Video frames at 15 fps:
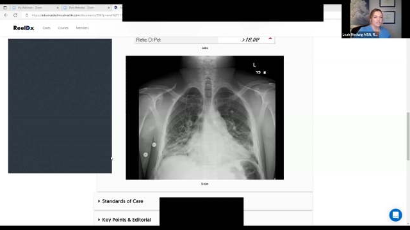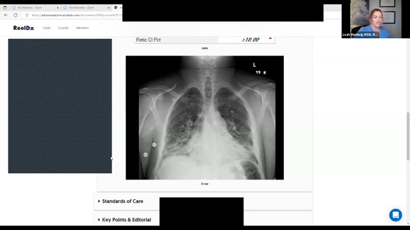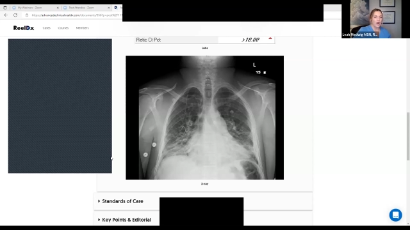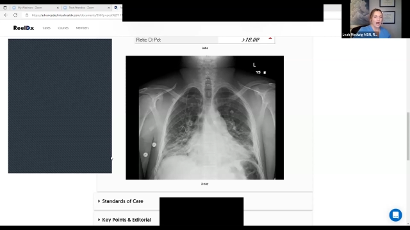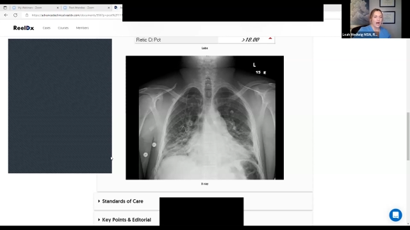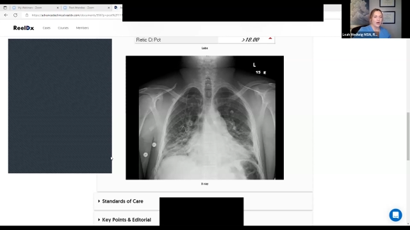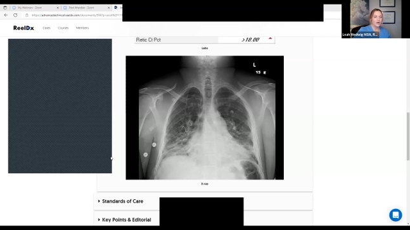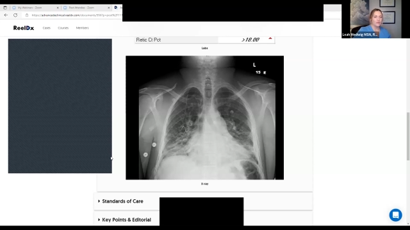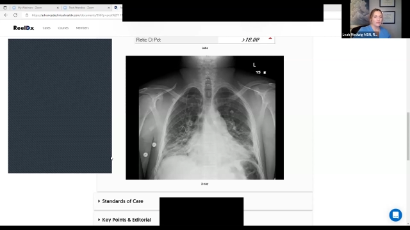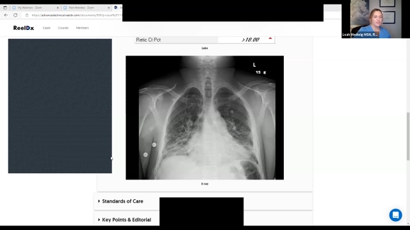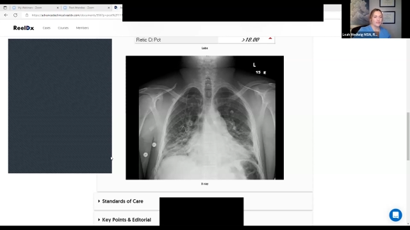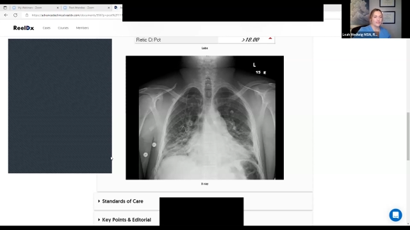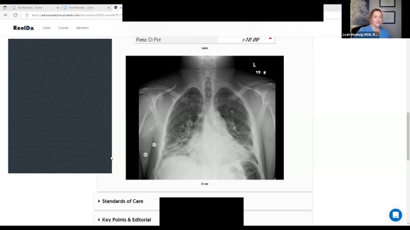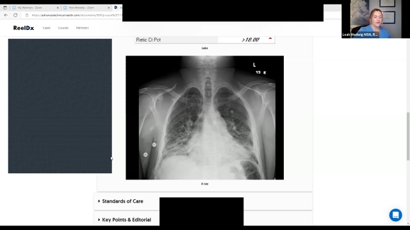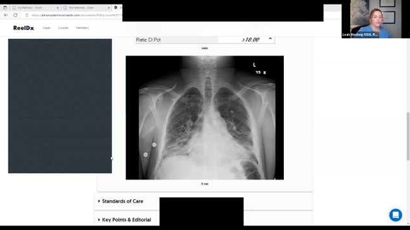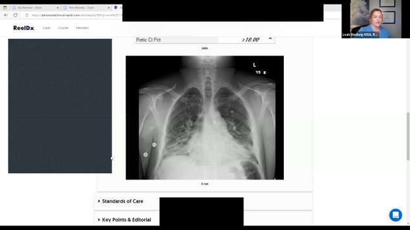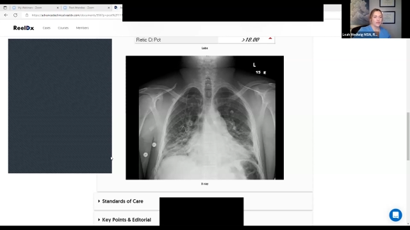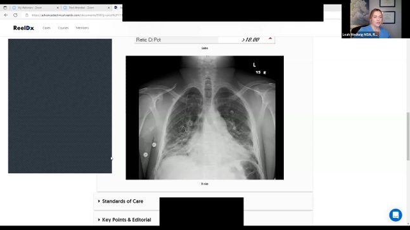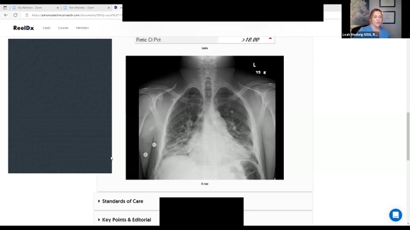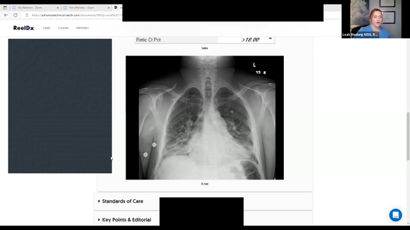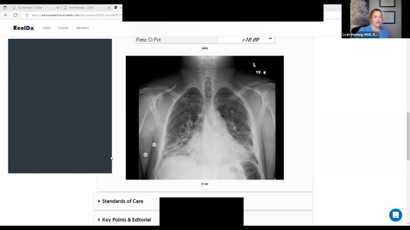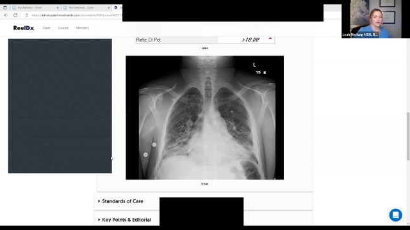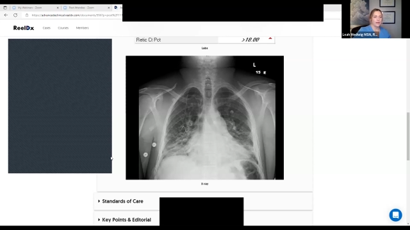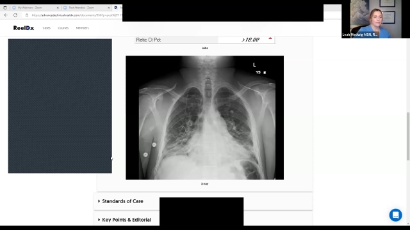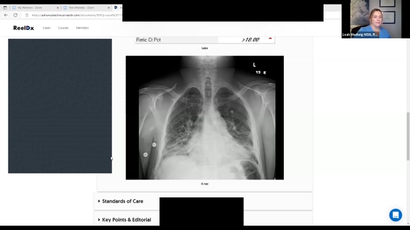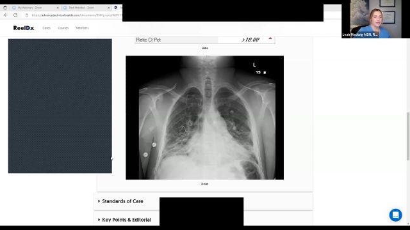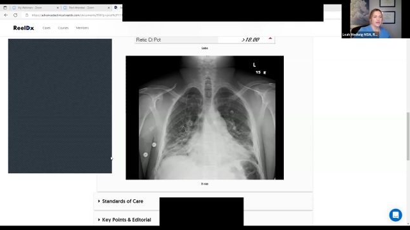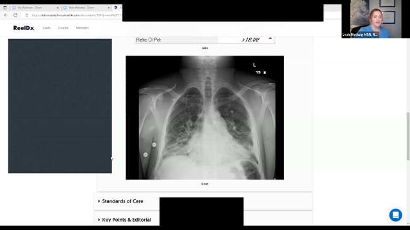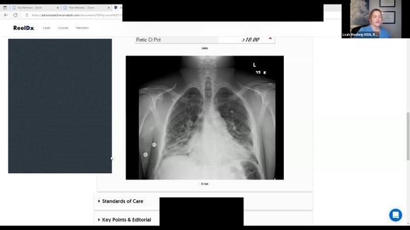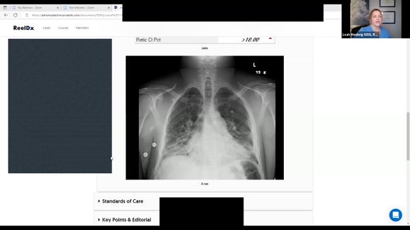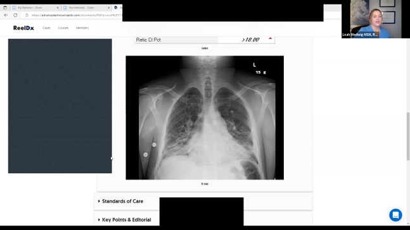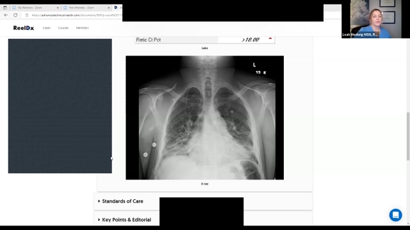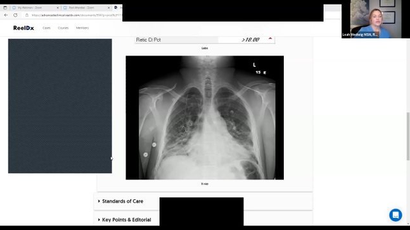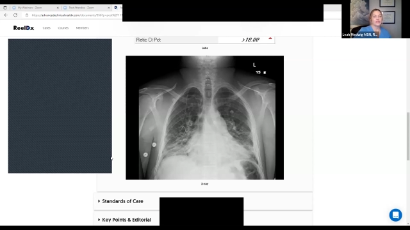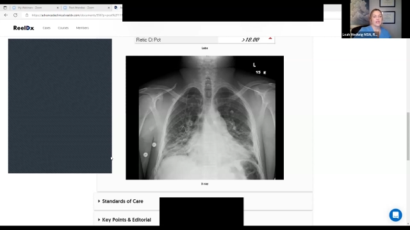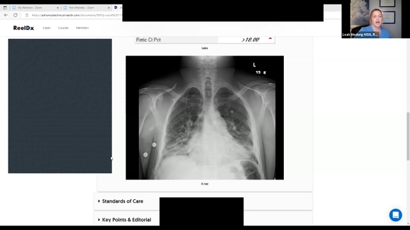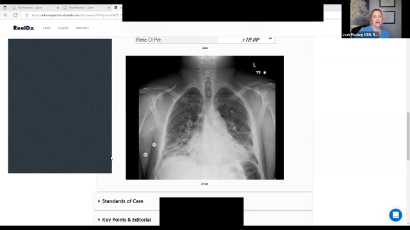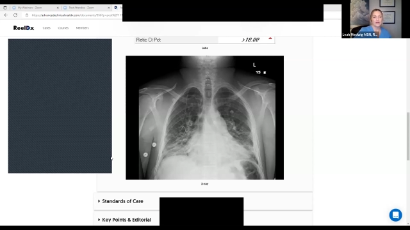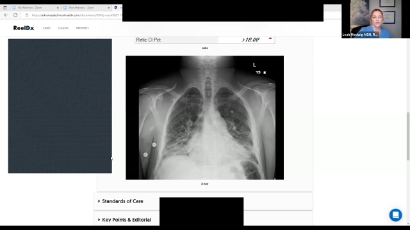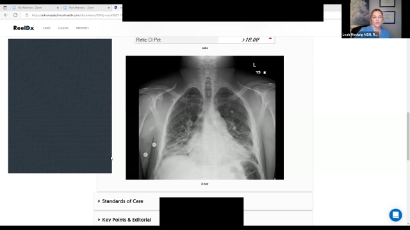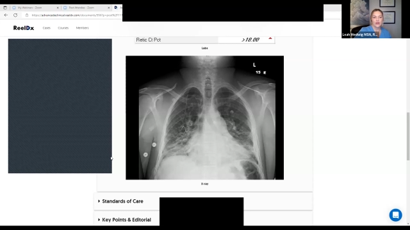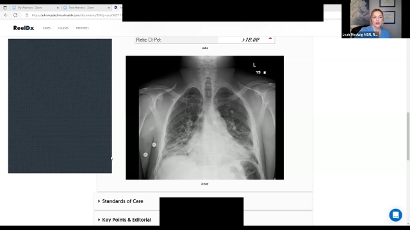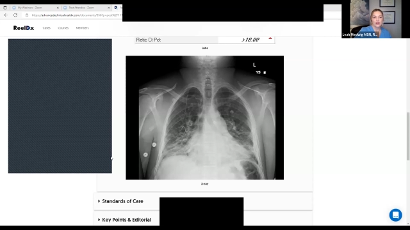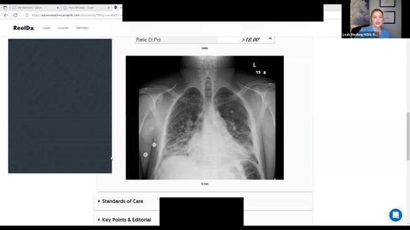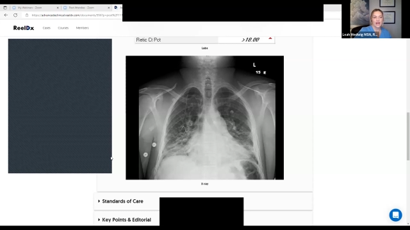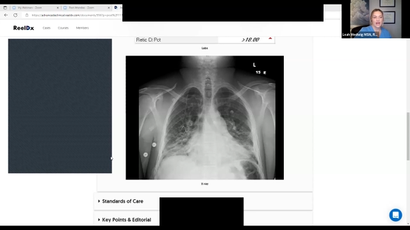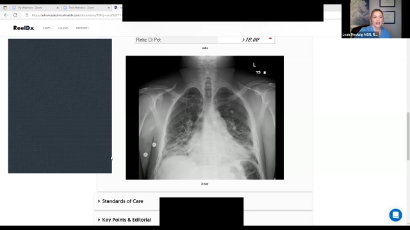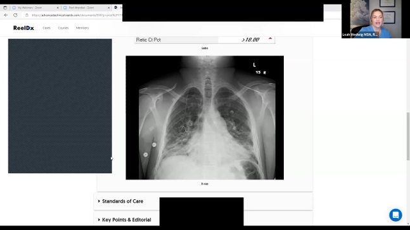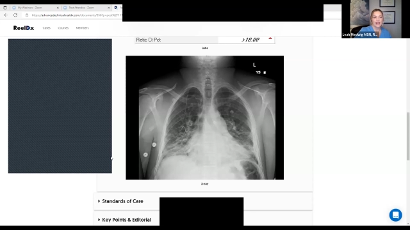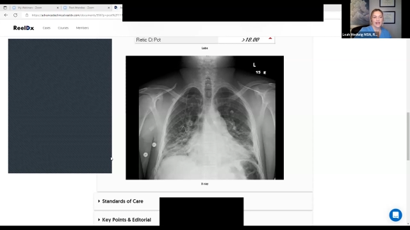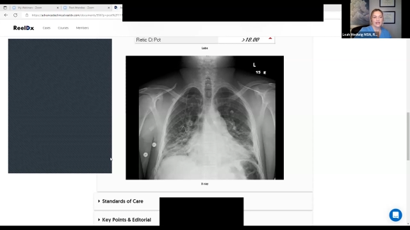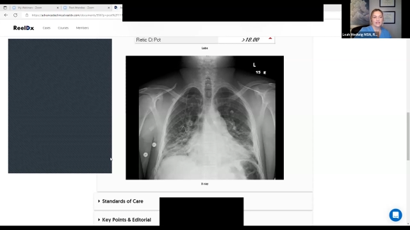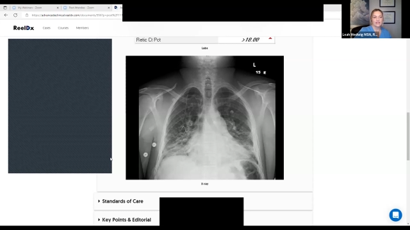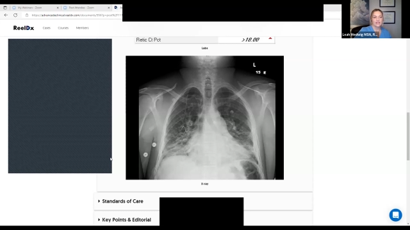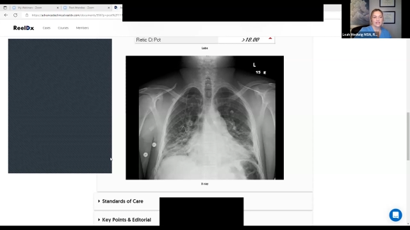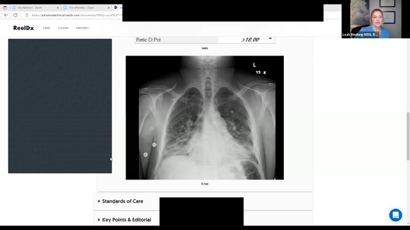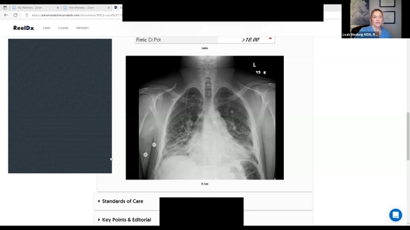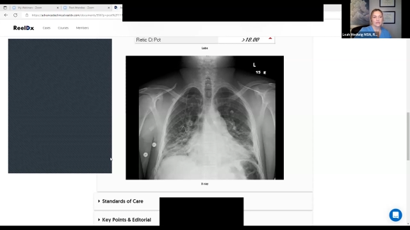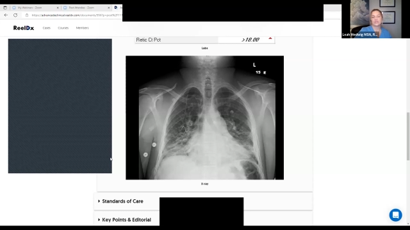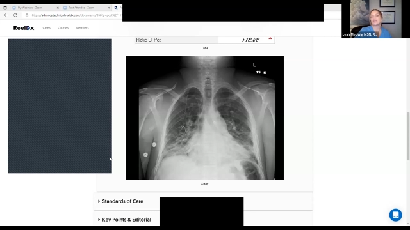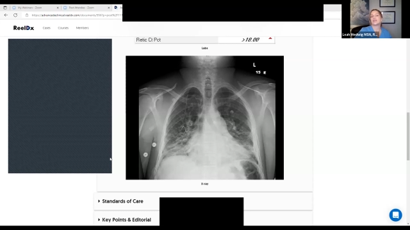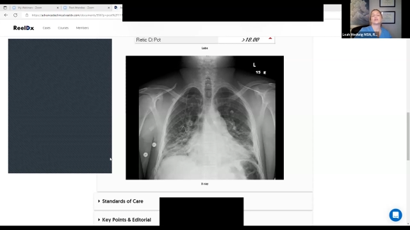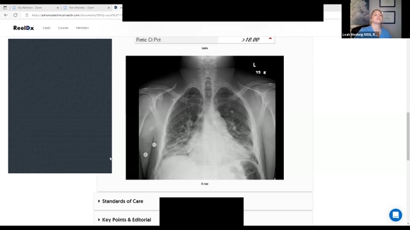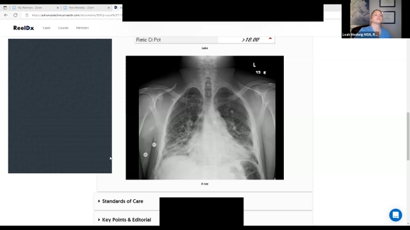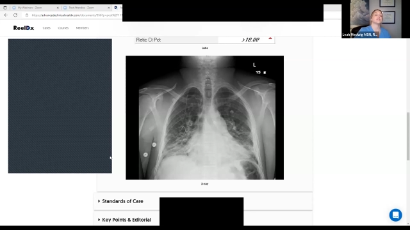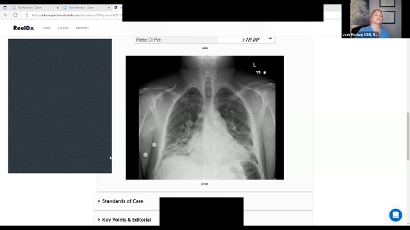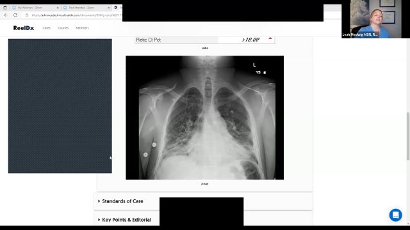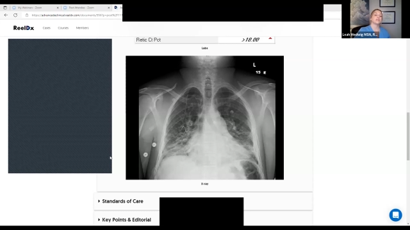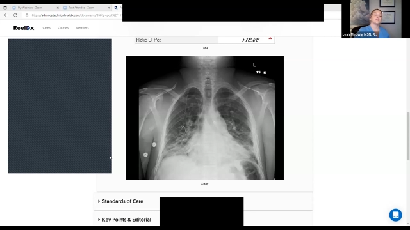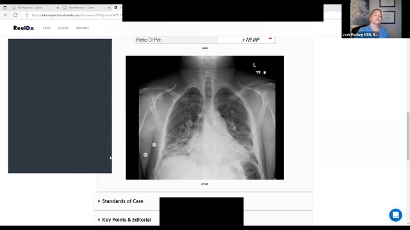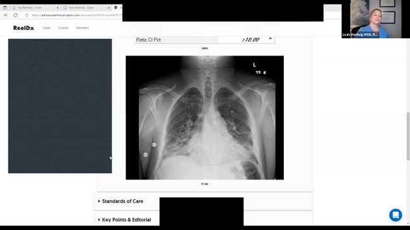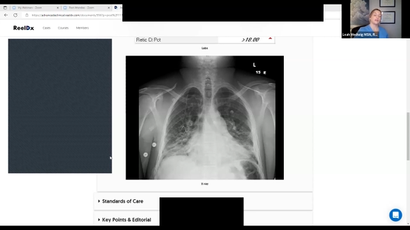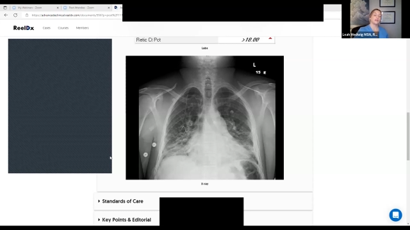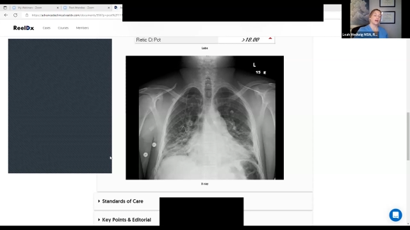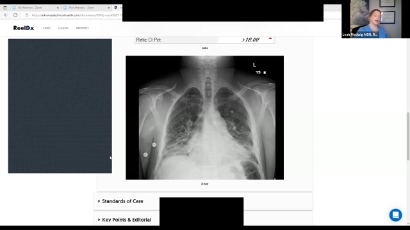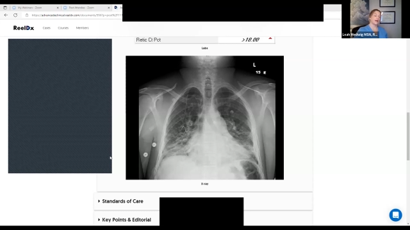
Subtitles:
[unreadable: no face in view]